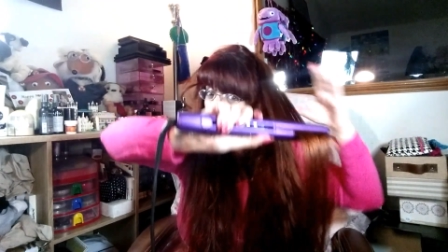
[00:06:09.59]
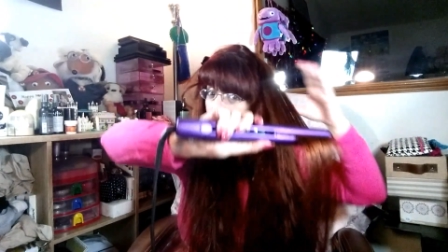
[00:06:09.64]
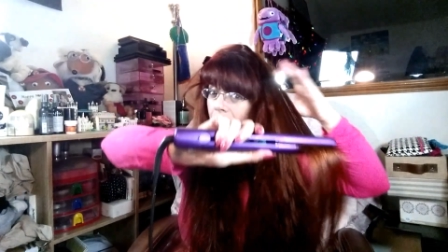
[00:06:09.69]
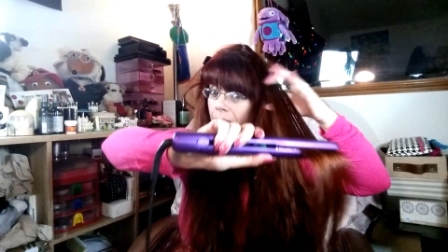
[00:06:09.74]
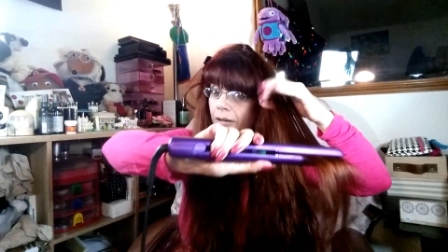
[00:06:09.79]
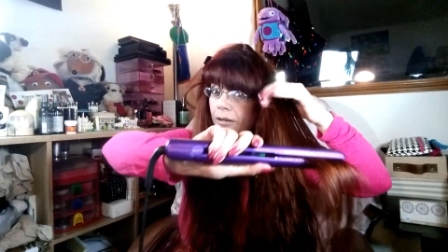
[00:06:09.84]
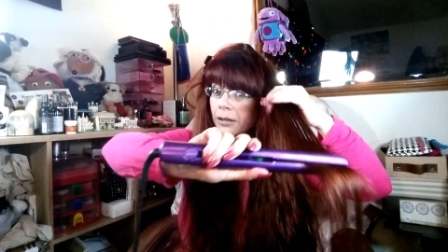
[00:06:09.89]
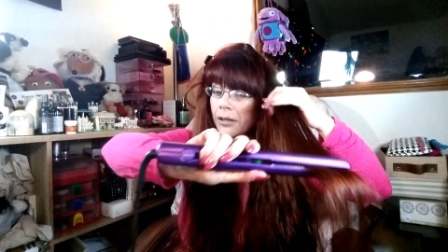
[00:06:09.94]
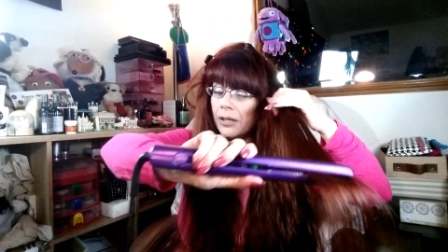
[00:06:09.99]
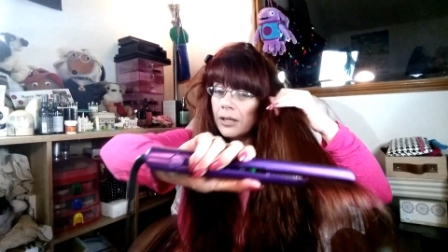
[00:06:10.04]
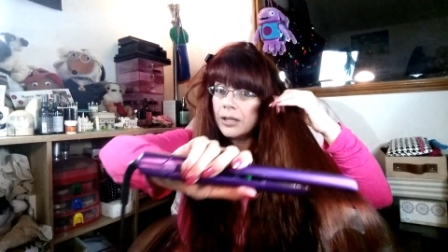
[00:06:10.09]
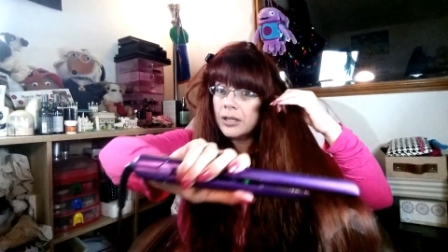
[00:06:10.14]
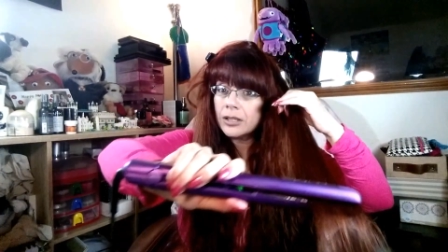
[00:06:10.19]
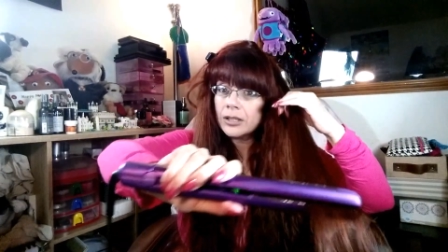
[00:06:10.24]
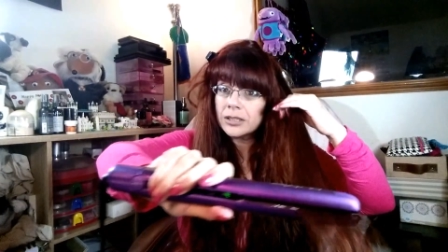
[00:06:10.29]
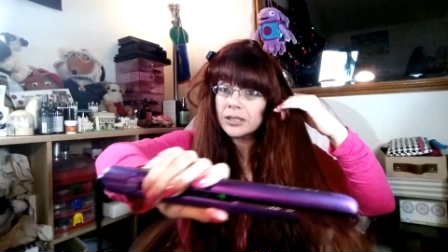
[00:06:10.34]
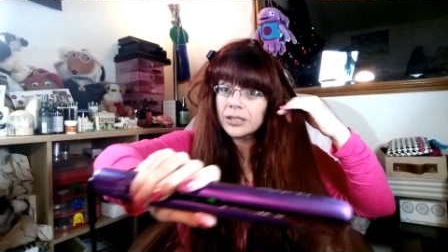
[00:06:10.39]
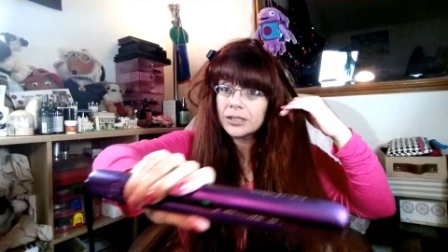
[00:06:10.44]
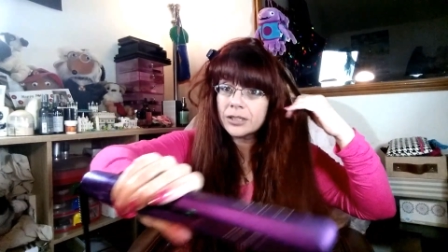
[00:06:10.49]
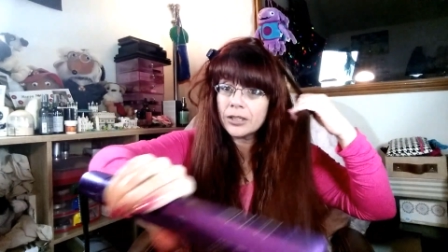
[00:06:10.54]
it,
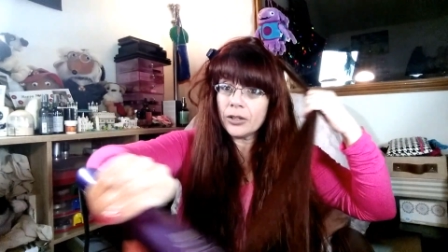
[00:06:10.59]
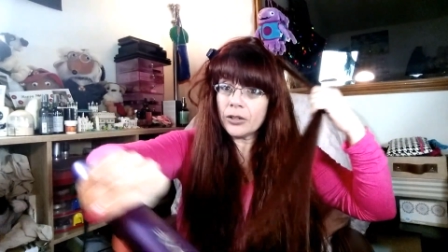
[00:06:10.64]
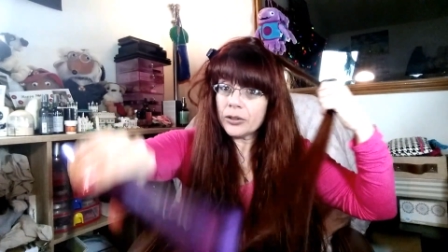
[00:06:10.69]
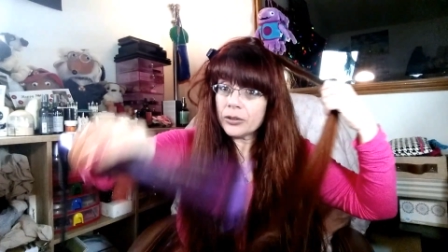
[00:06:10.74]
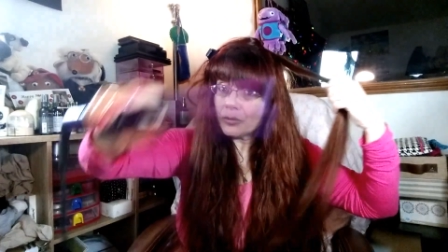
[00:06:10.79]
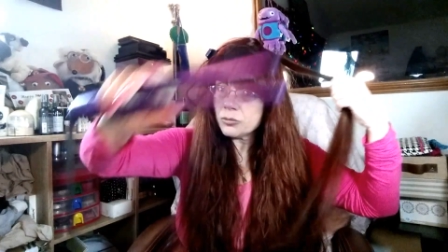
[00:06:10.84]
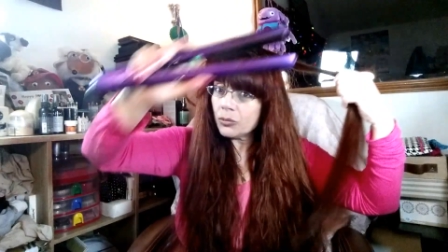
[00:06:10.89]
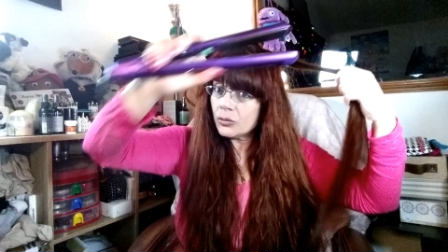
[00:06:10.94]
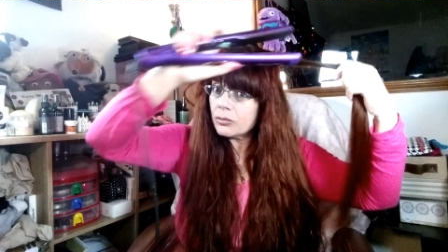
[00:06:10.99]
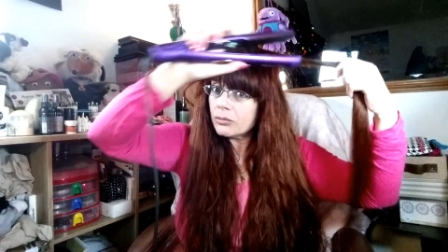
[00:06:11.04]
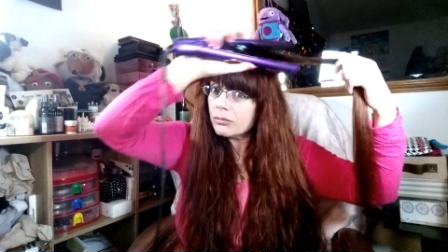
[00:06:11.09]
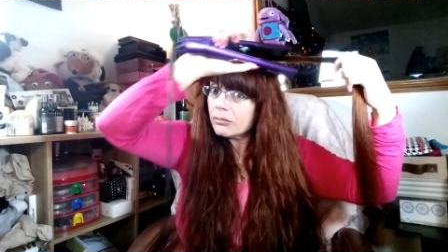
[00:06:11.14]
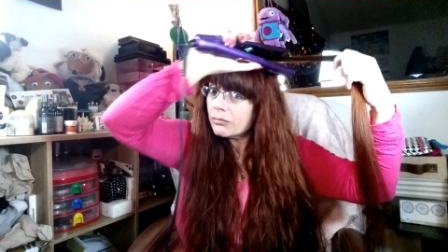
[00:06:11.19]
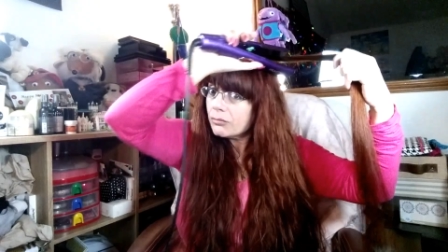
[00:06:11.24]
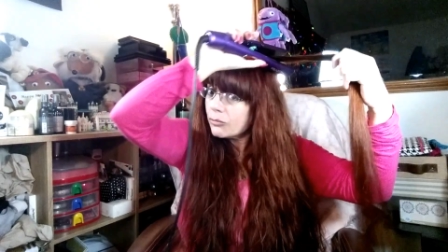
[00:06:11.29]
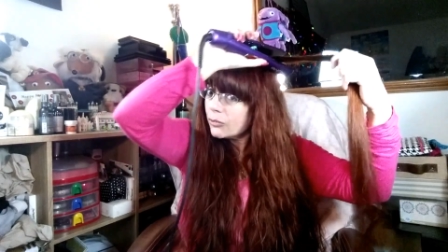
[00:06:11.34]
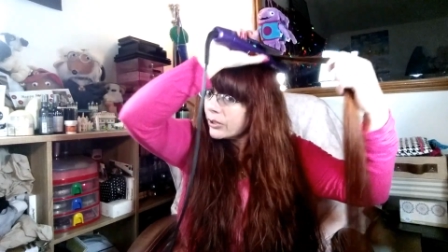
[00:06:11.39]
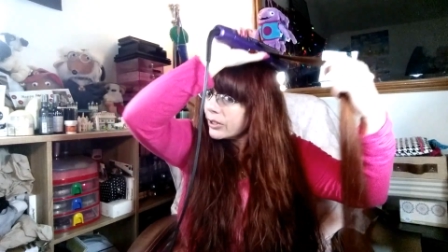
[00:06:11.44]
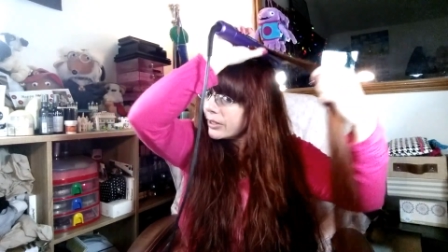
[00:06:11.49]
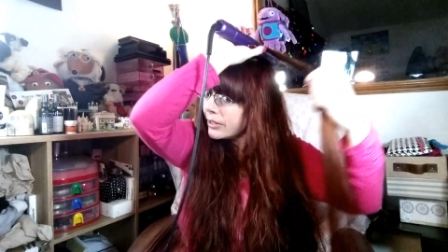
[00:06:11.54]
since I only
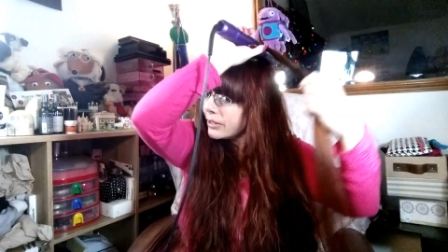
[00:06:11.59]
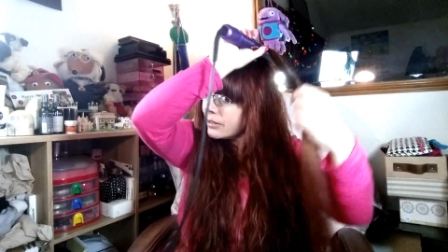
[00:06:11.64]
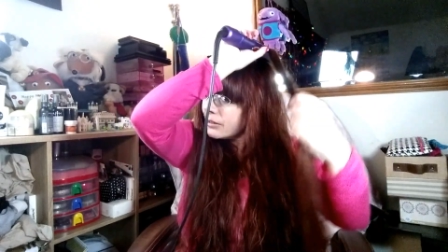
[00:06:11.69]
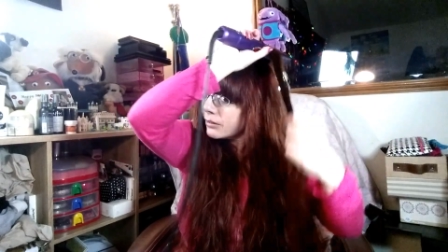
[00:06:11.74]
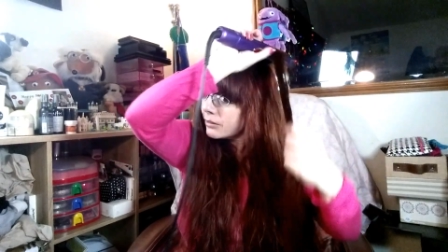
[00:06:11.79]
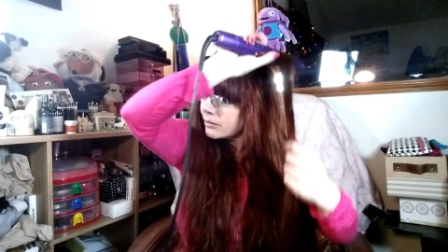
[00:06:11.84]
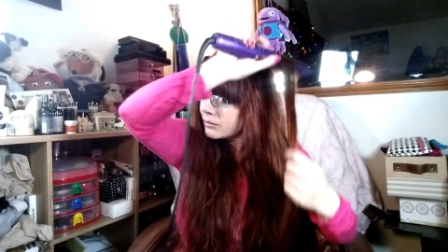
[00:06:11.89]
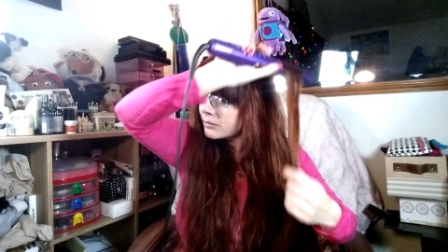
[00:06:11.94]
really